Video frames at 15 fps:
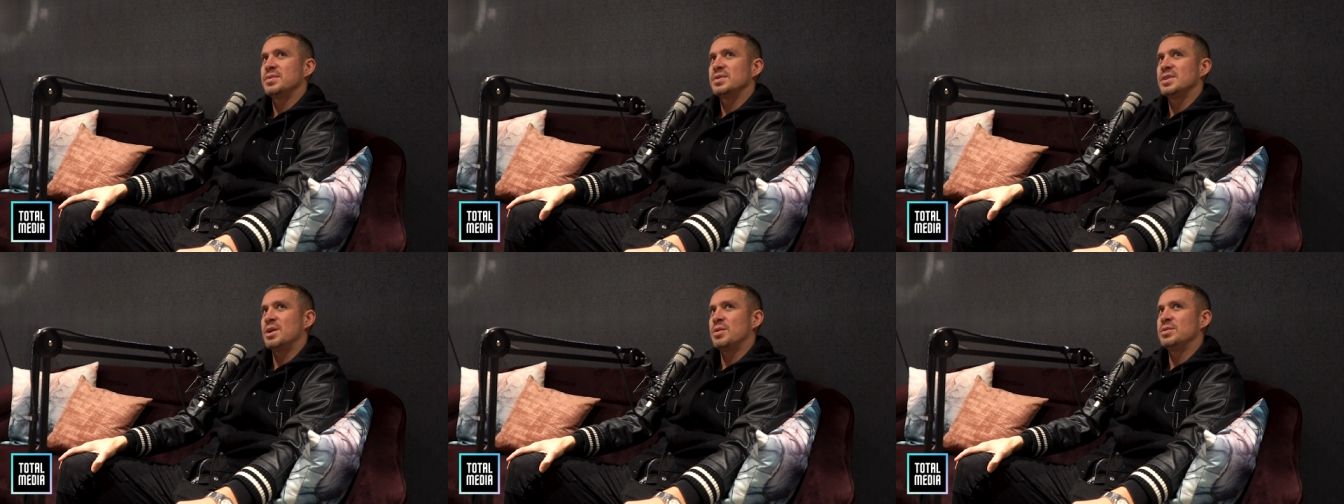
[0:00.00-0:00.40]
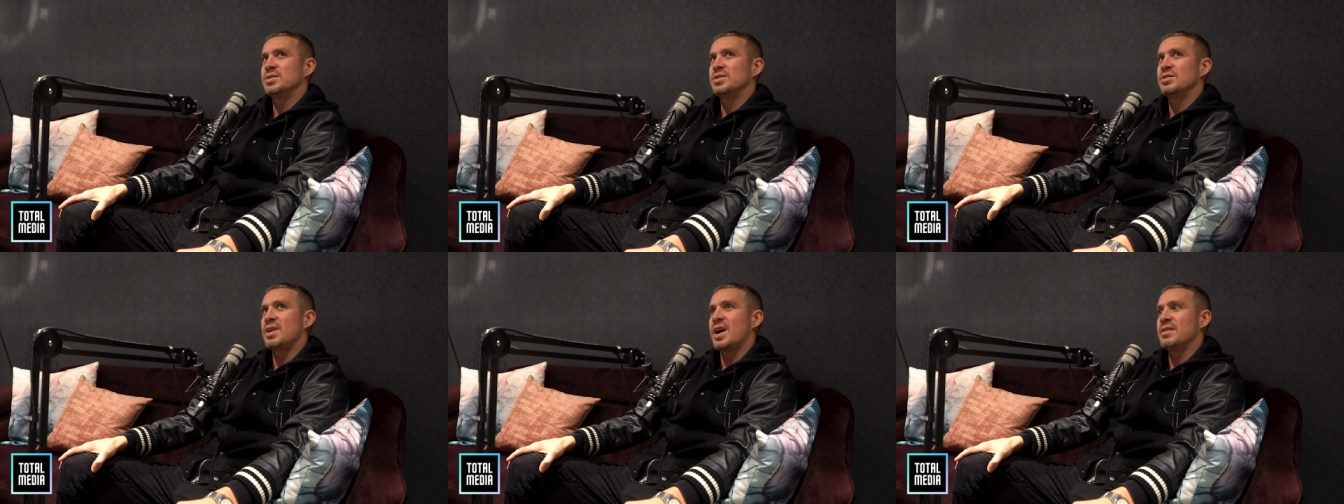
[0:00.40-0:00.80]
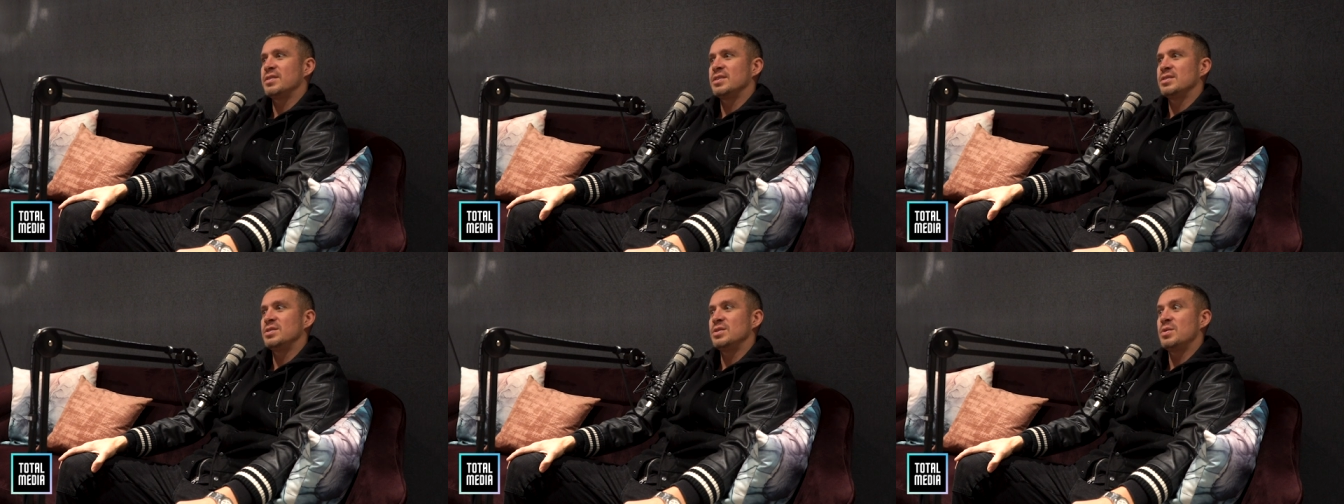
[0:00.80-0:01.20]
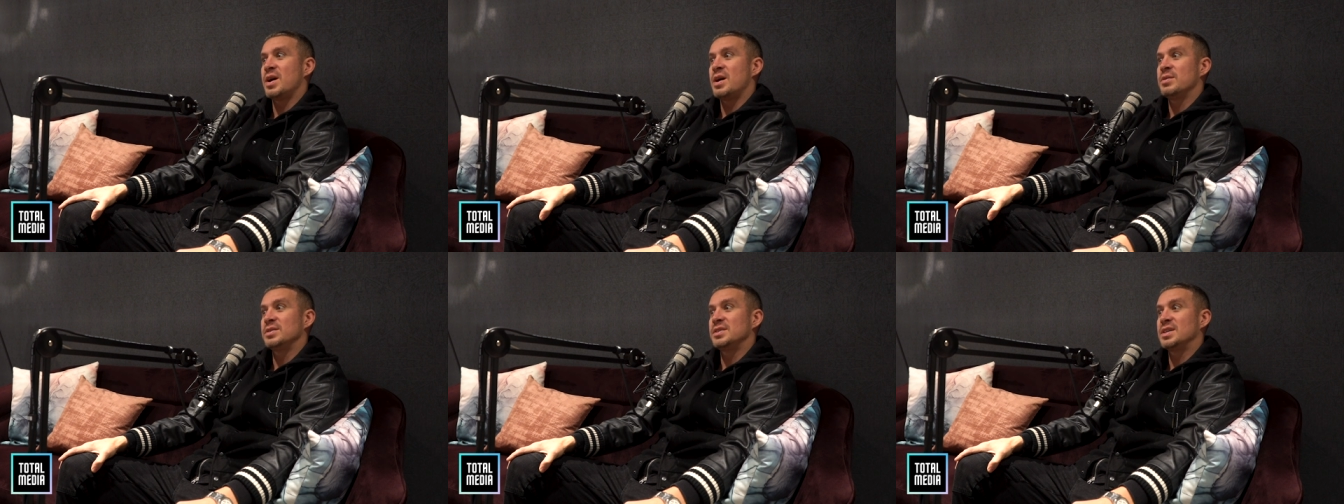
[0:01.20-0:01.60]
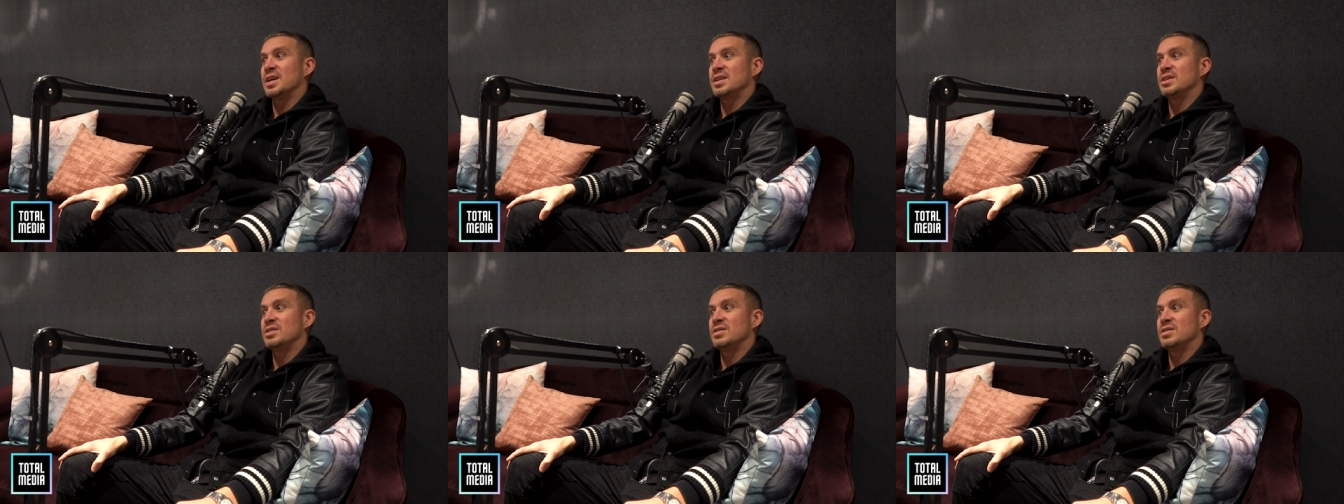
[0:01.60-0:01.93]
so I was driving two hours to get to